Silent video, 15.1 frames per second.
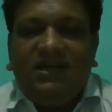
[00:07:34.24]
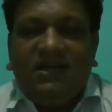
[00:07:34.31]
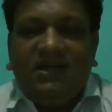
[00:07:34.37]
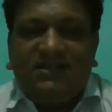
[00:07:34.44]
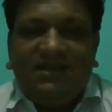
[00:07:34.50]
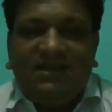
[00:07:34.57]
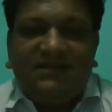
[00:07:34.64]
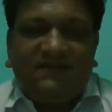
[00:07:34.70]

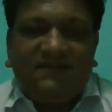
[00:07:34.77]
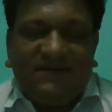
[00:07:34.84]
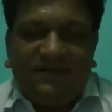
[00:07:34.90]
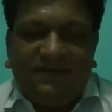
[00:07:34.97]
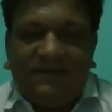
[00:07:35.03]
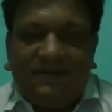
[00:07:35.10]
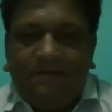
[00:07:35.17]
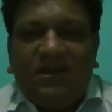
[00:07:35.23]
as I said.
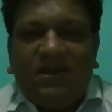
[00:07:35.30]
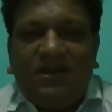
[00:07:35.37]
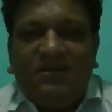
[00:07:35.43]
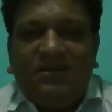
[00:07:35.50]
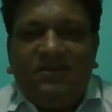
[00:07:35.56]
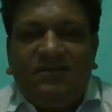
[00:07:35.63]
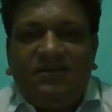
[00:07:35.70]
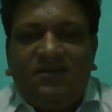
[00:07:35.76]

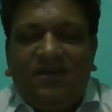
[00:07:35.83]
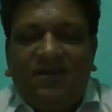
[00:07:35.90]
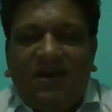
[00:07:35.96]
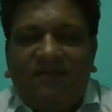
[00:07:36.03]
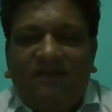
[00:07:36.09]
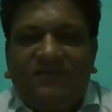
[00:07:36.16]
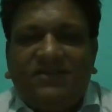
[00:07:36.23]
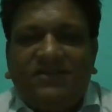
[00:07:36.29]
And
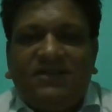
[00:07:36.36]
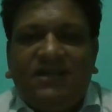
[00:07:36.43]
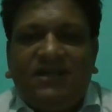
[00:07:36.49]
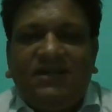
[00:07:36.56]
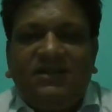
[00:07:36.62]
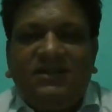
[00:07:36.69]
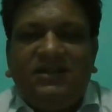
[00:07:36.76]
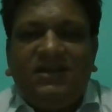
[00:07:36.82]
after
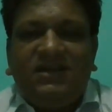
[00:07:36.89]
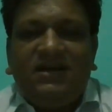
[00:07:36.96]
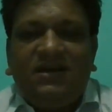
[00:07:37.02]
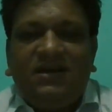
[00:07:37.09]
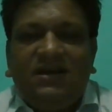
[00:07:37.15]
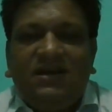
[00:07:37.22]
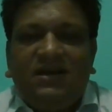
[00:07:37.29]
checking the